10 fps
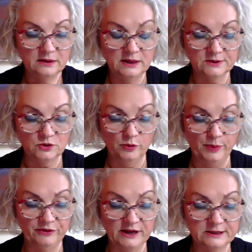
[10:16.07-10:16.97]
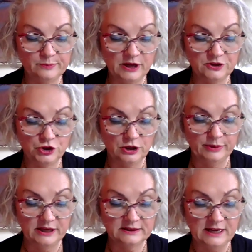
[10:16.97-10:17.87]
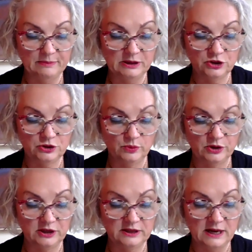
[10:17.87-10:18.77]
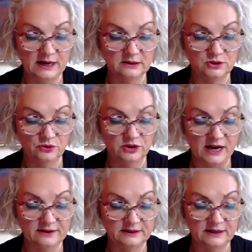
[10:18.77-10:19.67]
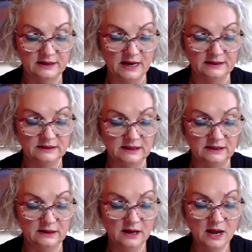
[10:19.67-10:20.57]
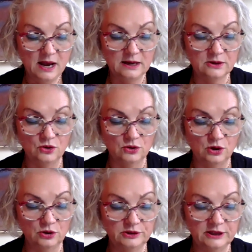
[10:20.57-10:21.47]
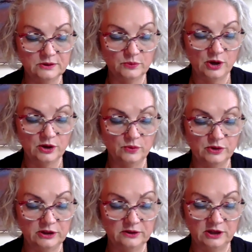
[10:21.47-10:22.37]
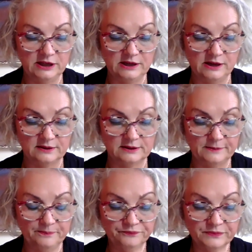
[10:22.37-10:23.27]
This group of experts shall be established within 2019 and conclude its work within 3 years.